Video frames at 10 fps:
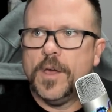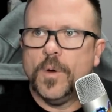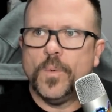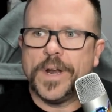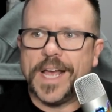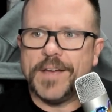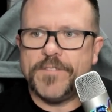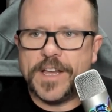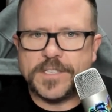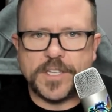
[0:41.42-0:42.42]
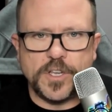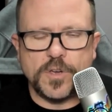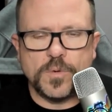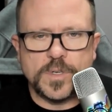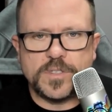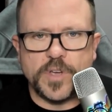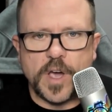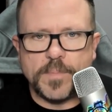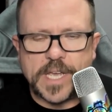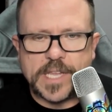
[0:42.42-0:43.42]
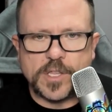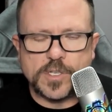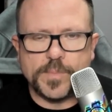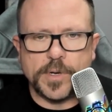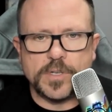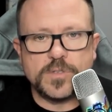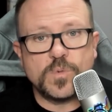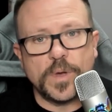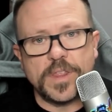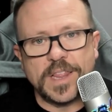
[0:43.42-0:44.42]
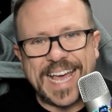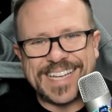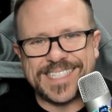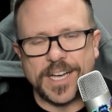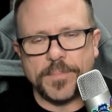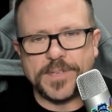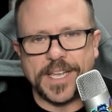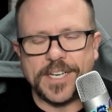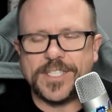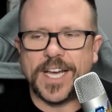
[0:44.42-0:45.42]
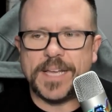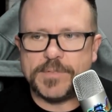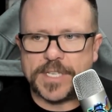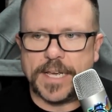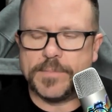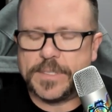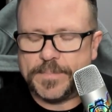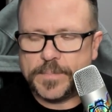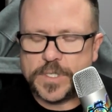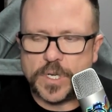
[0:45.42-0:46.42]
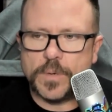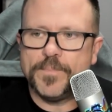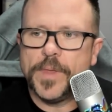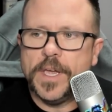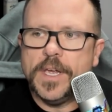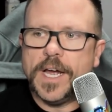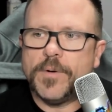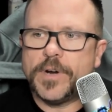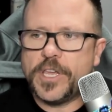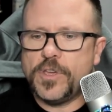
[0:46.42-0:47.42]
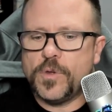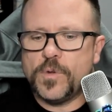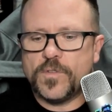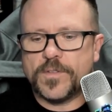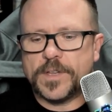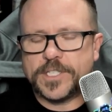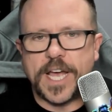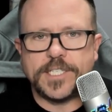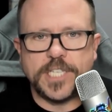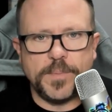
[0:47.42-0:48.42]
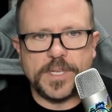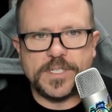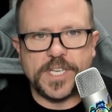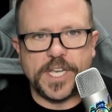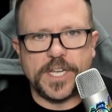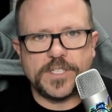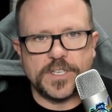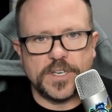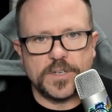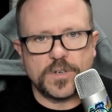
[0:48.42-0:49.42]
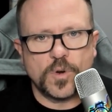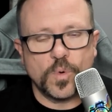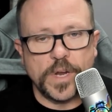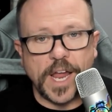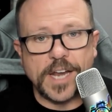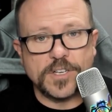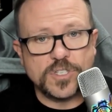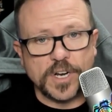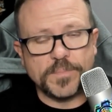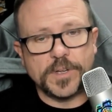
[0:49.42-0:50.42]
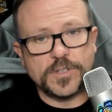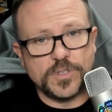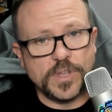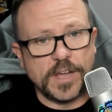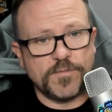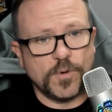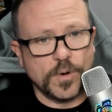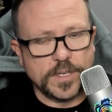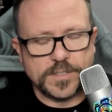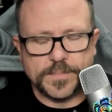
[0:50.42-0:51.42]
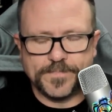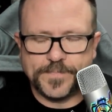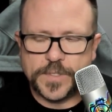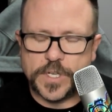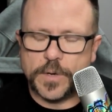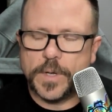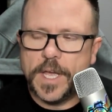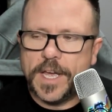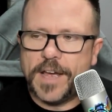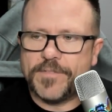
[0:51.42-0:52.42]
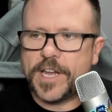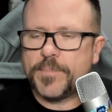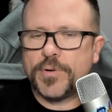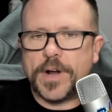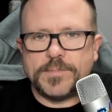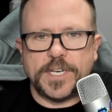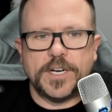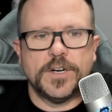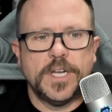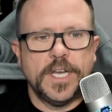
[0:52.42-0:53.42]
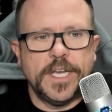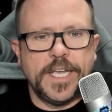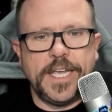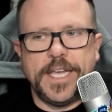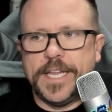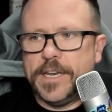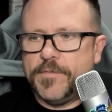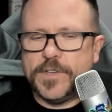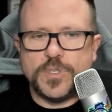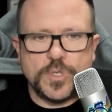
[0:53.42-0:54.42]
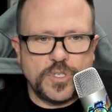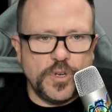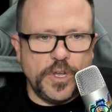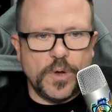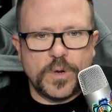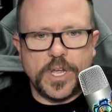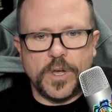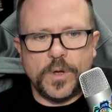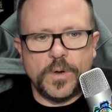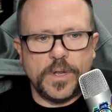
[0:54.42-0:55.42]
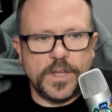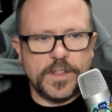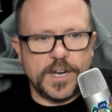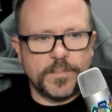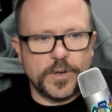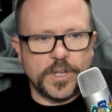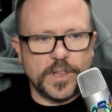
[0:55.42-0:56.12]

What I failed to do was to update those posts with last updated timestamps. So I want to use ChatGPT to create a script that'll do that for us. So I've got a prompt here in Visual Studio Code that I'm going to